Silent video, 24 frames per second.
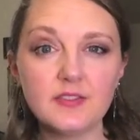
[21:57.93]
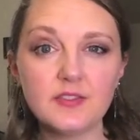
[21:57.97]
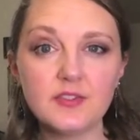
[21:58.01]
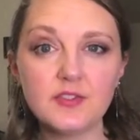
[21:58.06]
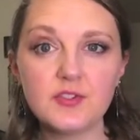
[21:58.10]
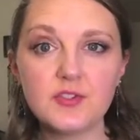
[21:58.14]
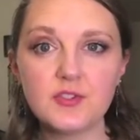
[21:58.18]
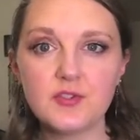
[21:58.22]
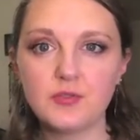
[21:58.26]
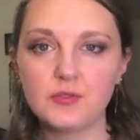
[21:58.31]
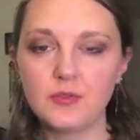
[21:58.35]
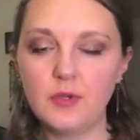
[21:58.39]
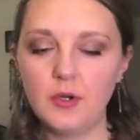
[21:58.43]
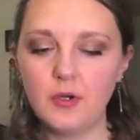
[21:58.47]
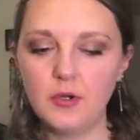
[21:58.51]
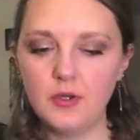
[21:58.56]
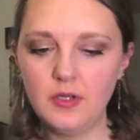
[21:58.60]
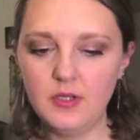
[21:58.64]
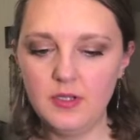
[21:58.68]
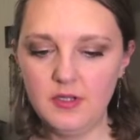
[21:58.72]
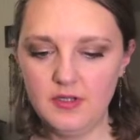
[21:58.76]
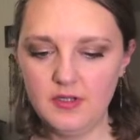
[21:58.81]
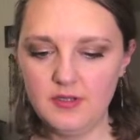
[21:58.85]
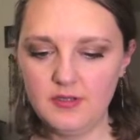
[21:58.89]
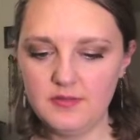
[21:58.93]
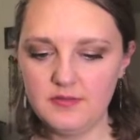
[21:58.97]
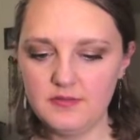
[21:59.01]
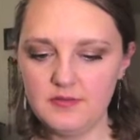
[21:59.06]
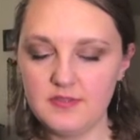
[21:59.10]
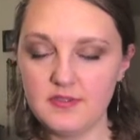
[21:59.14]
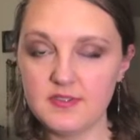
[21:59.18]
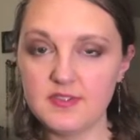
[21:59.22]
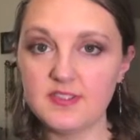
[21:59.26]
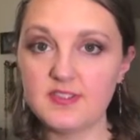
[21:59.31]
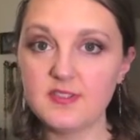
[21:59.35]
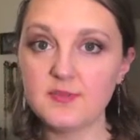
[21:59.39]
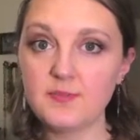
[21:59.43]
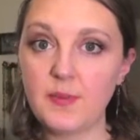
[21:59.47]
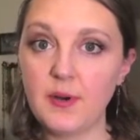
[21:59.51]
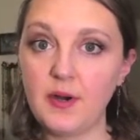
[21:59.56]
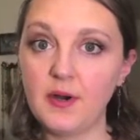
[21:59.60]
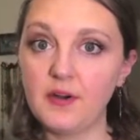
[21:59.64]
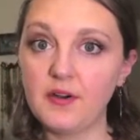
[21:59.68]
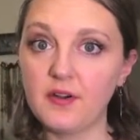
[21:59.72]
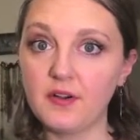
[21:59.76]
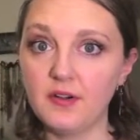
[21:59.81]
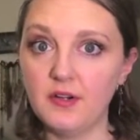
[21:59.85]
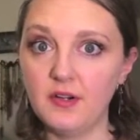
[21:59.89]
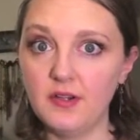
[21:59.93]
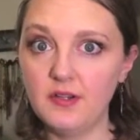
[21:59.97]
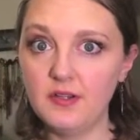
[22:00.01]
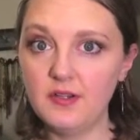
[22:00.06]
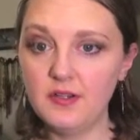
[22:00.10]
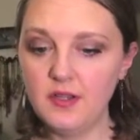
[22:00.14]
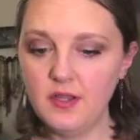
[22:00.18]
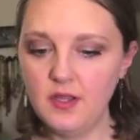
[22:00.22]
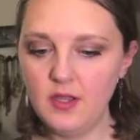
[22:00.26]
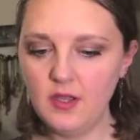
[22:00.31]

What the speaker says: Stroll Sparkle,